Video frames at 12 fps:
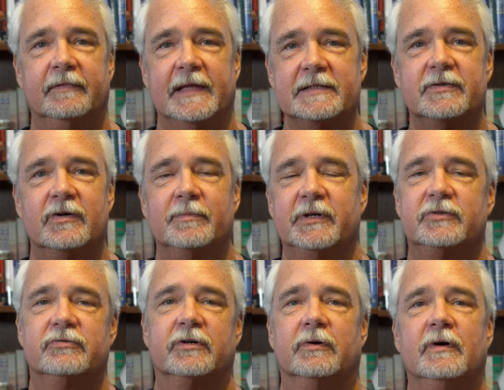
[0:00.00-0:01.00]
That's going to be
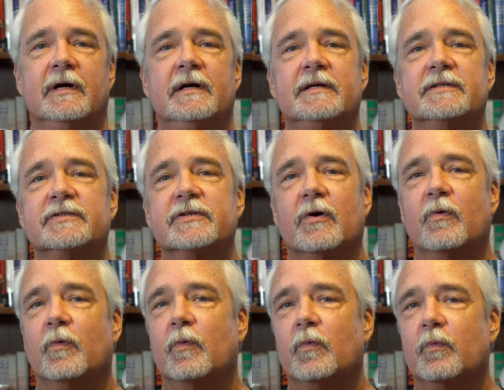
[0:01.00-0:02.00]
true.
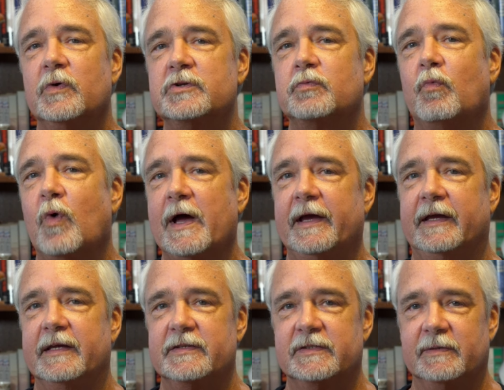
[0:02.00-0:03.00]
So which way
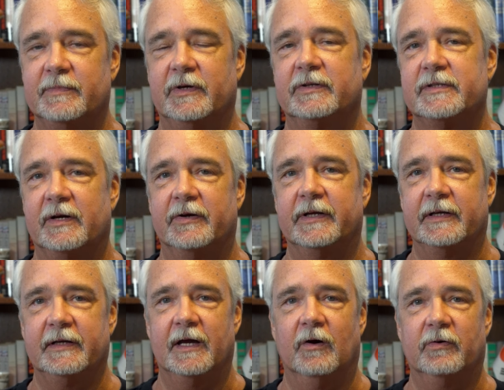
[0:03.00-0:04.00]
is the
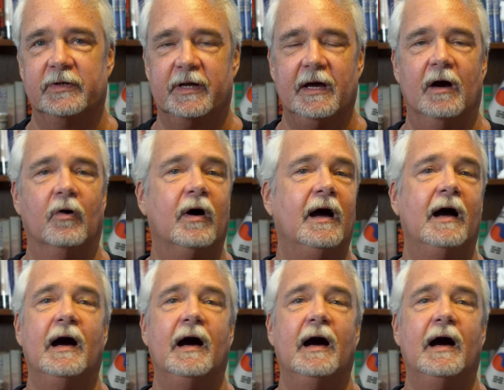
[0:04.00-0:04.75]
military going to go?